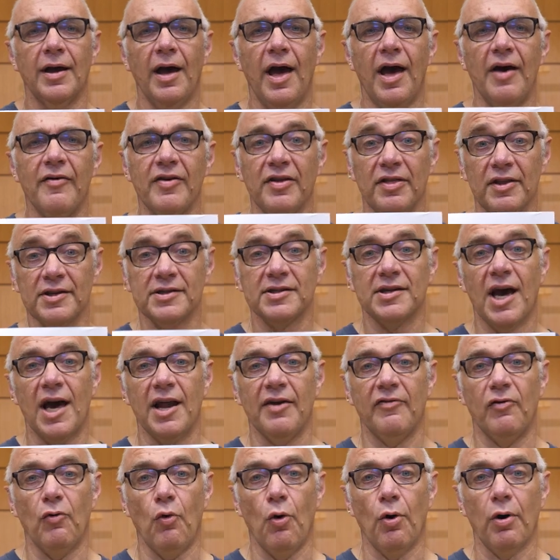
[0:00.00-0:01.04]
Having this
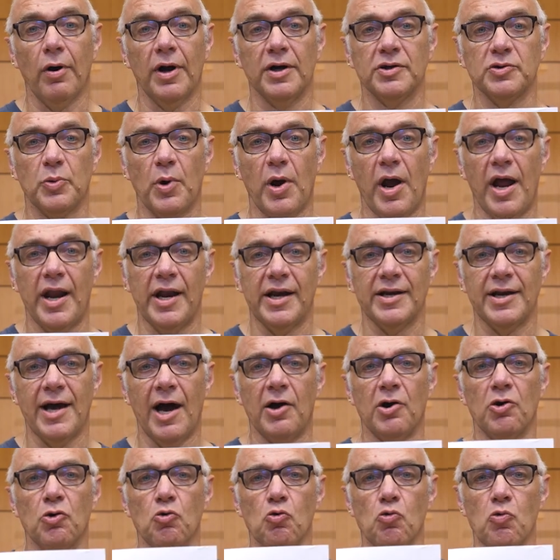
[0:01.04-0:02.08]
kind of oar as we're heading down a